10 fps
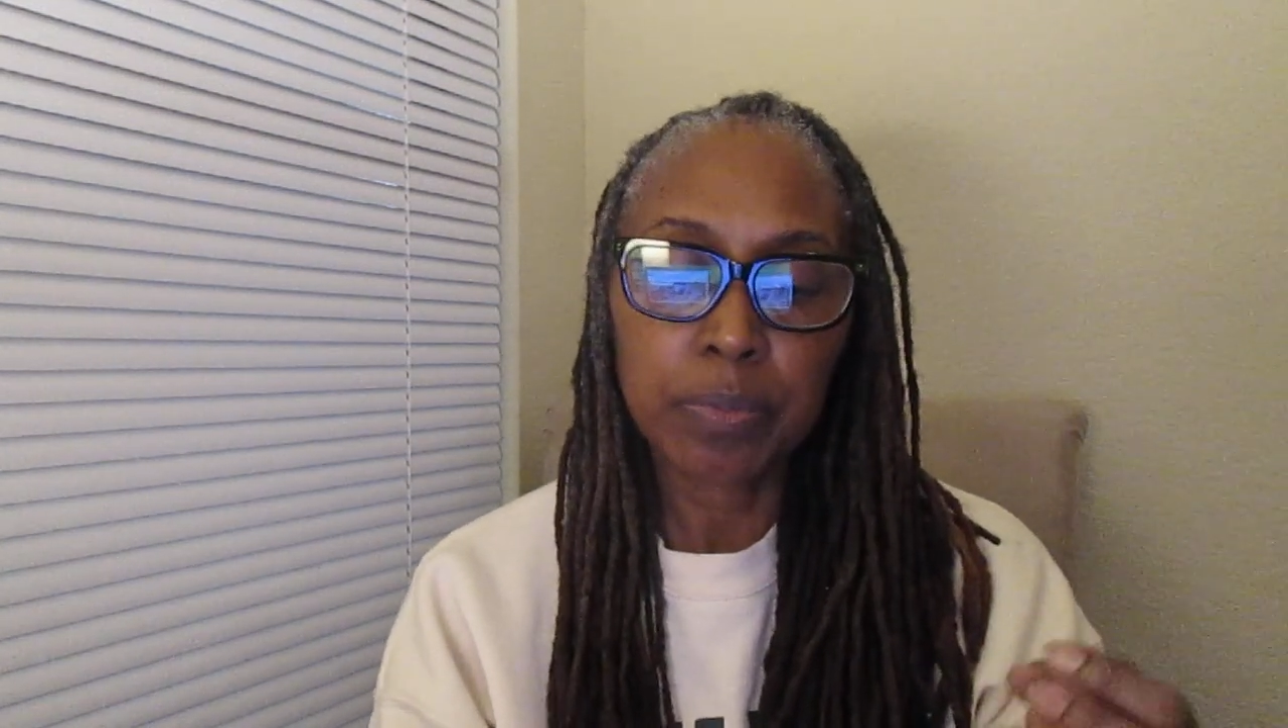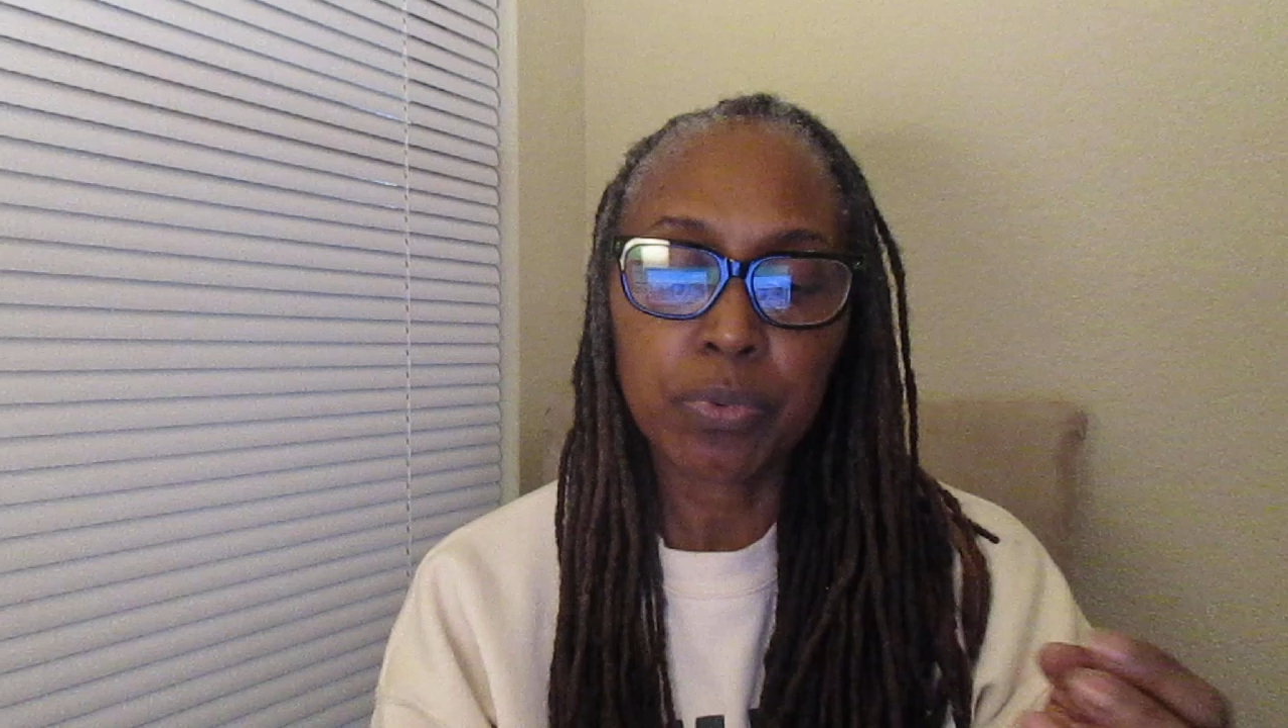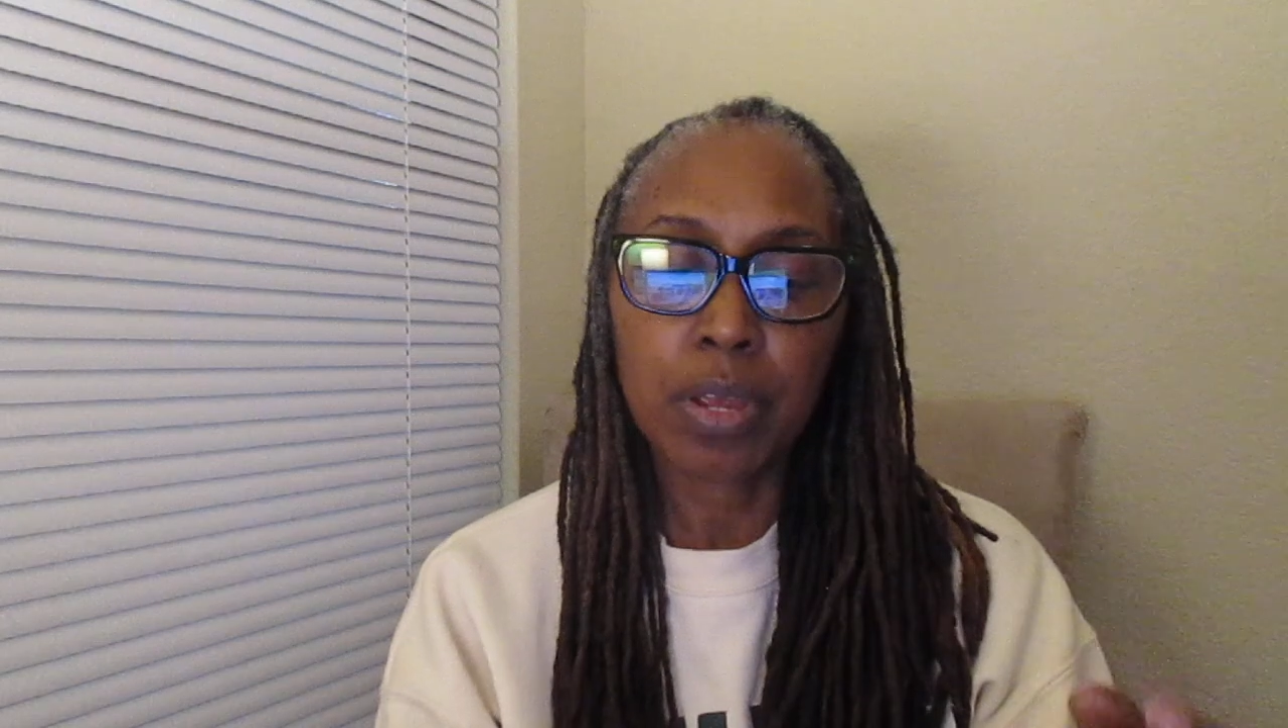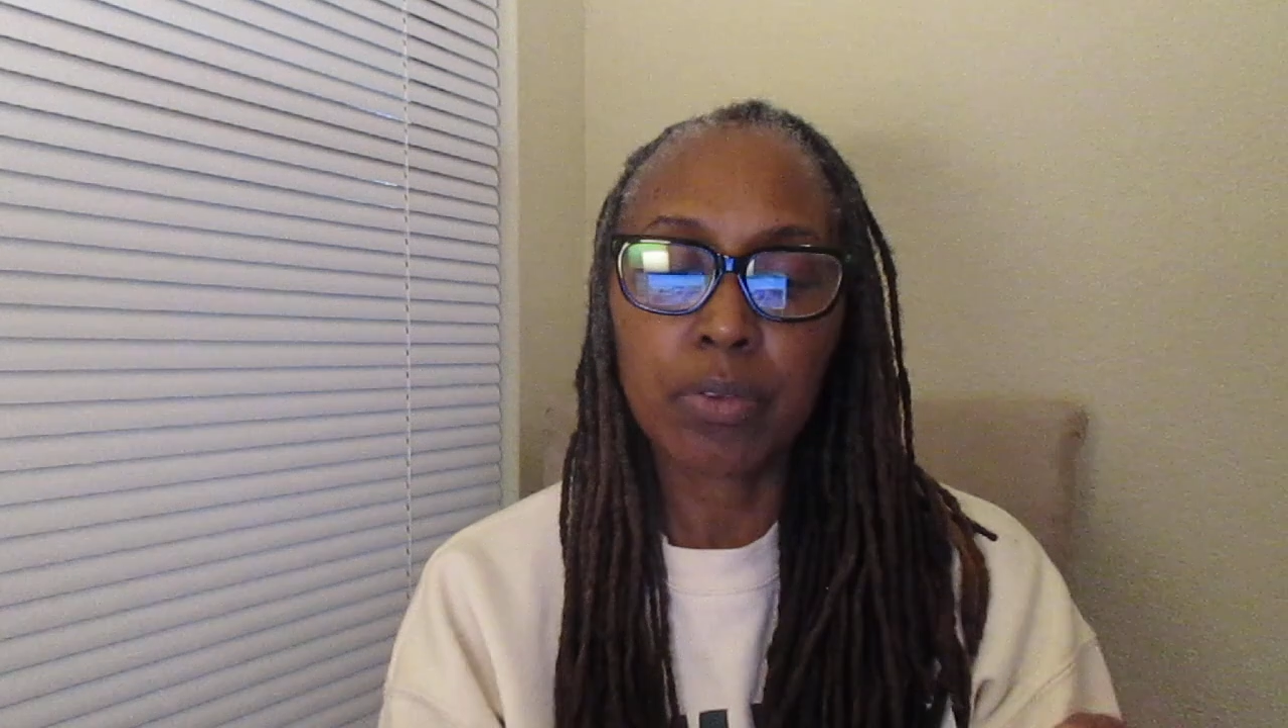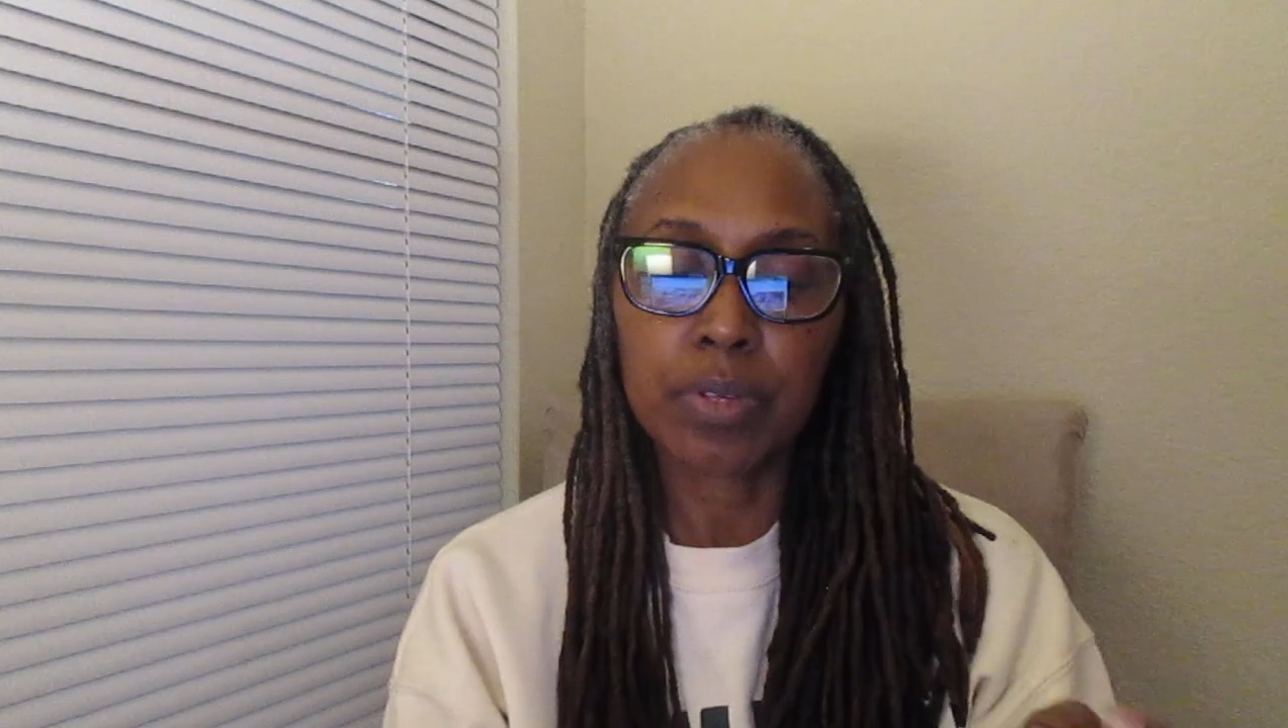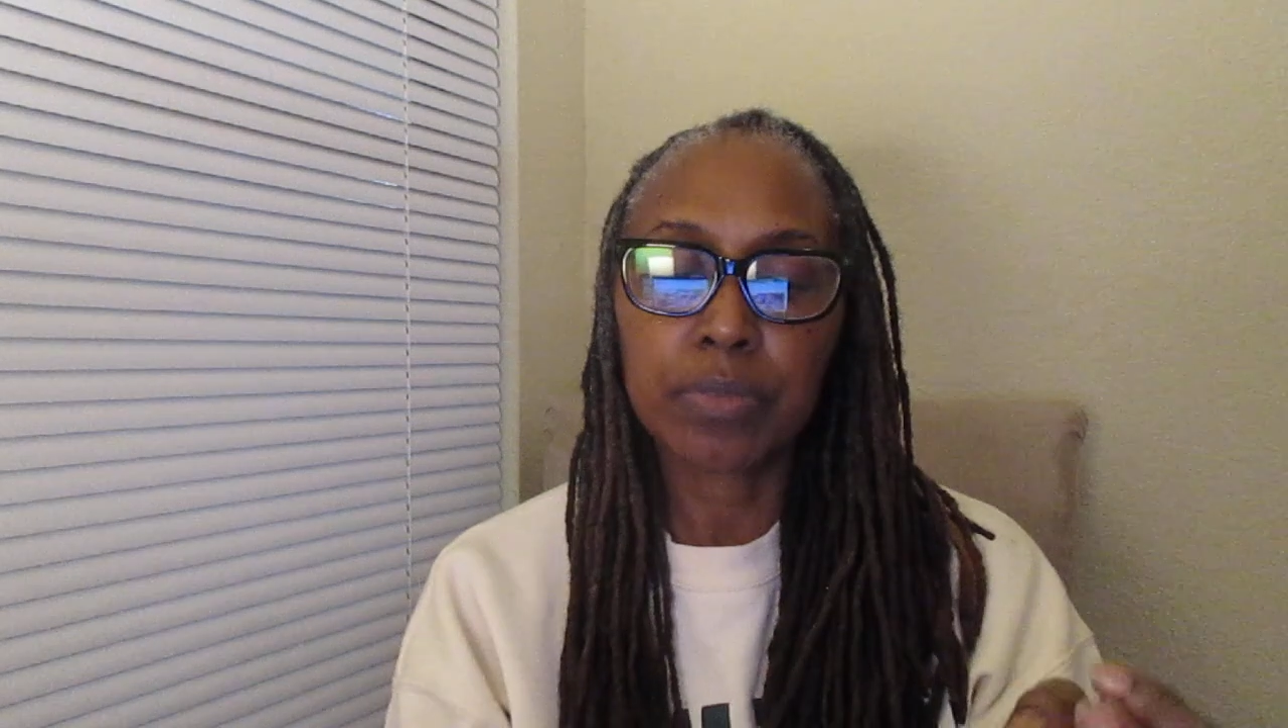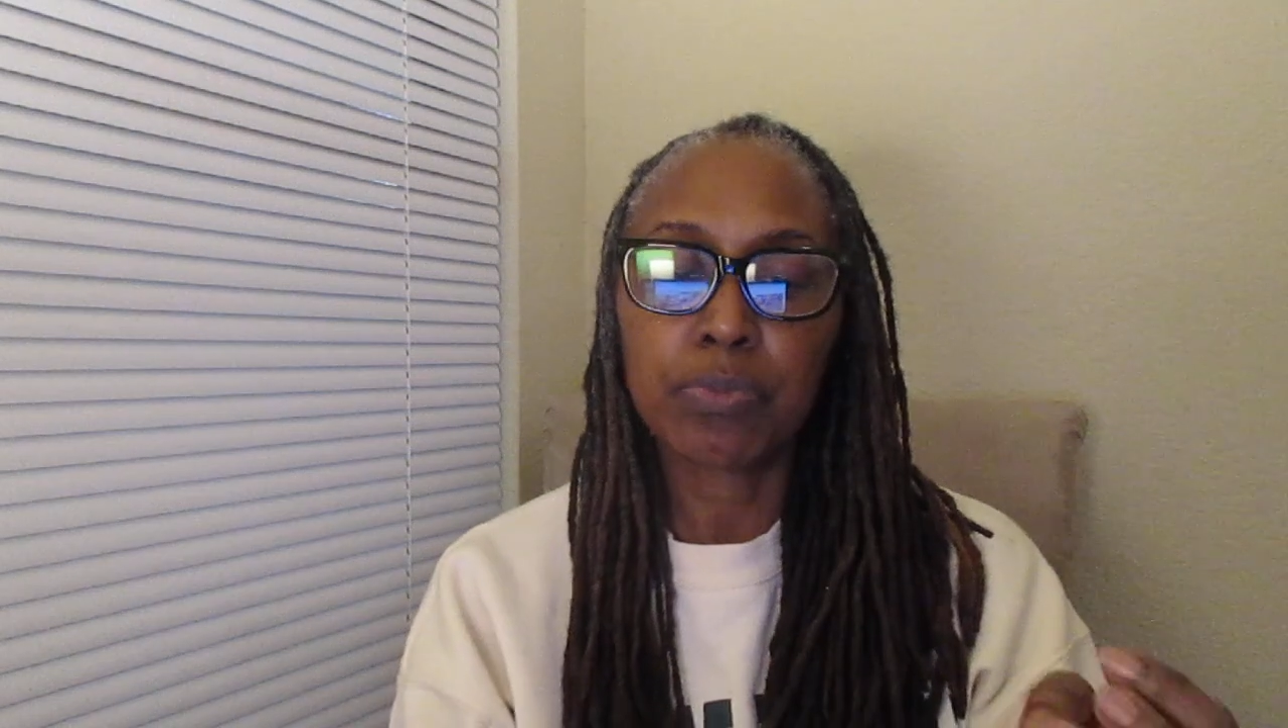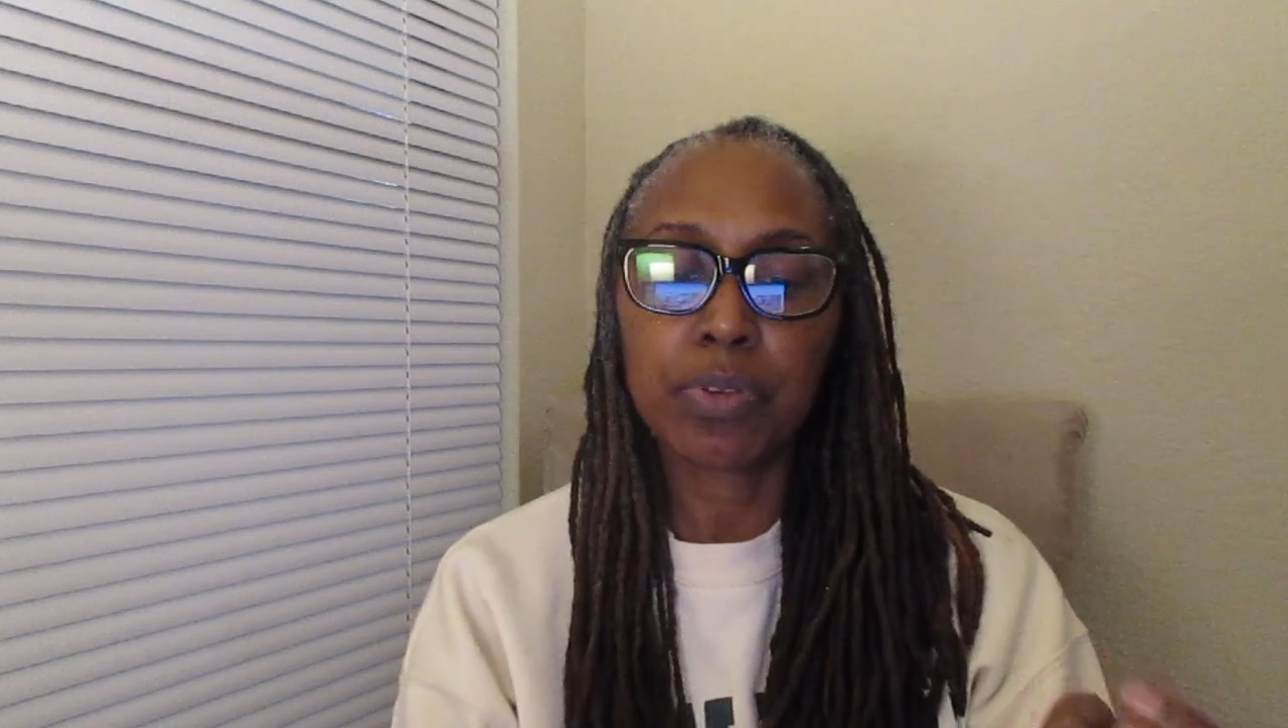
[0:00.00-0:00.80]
and progress